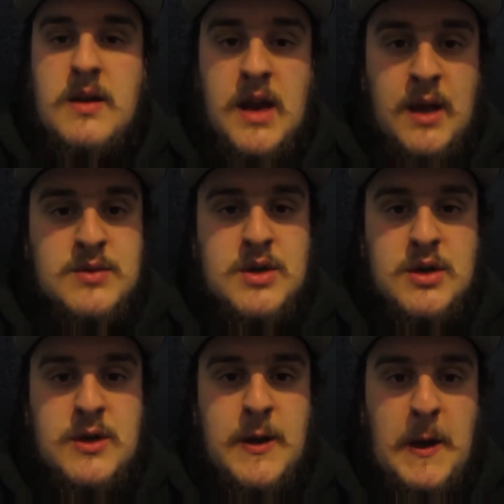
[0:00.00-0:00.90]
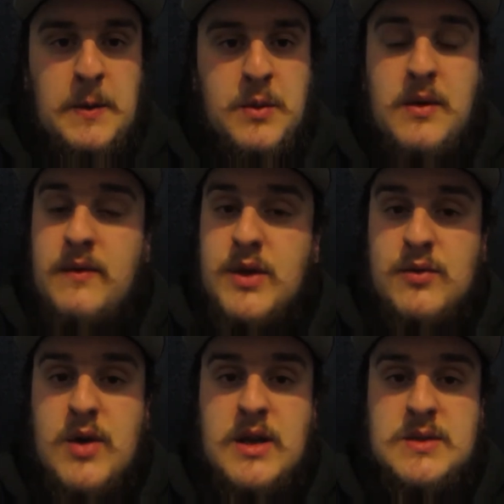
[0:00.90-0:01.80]
Today was good. We went for the
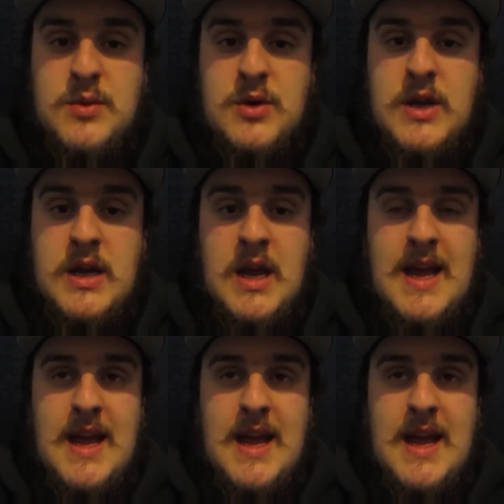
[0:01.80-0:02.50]
run this morning.